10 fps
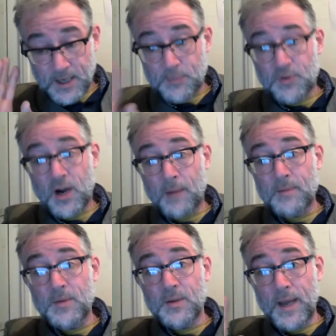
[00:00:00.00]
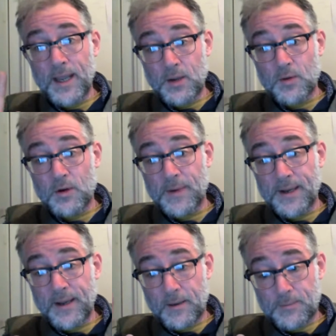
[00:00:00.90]
problem with the way Europe
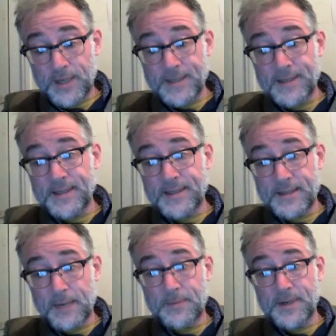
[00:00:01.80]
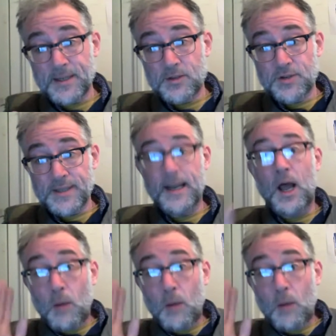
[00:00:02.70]
and Britain is interpreting the trade deal